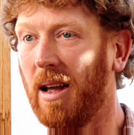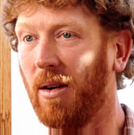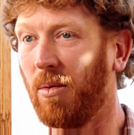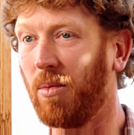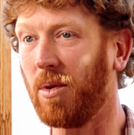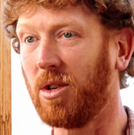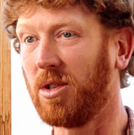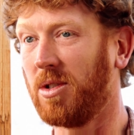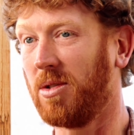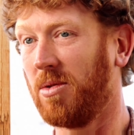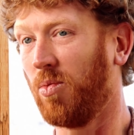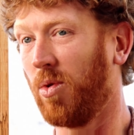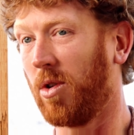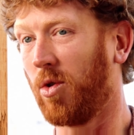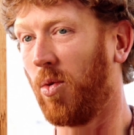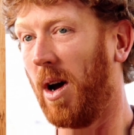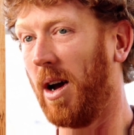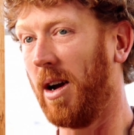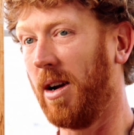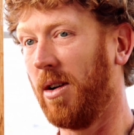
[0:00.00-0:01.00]
which
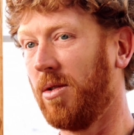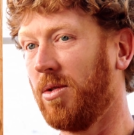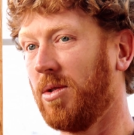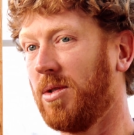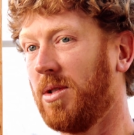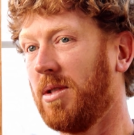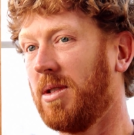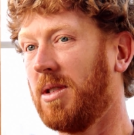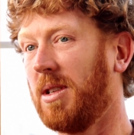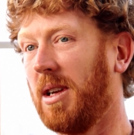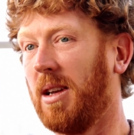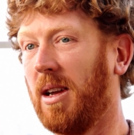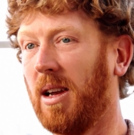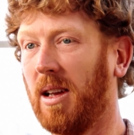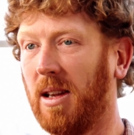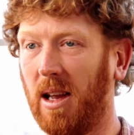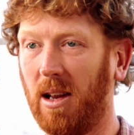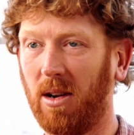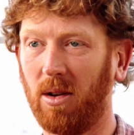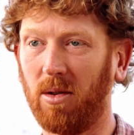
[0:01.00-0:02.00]
requires sticking a
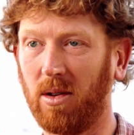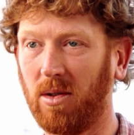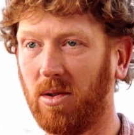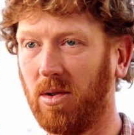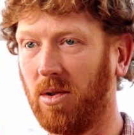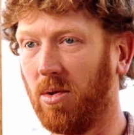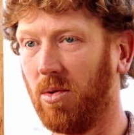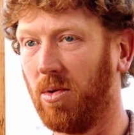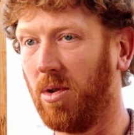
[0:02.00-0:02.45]
needle into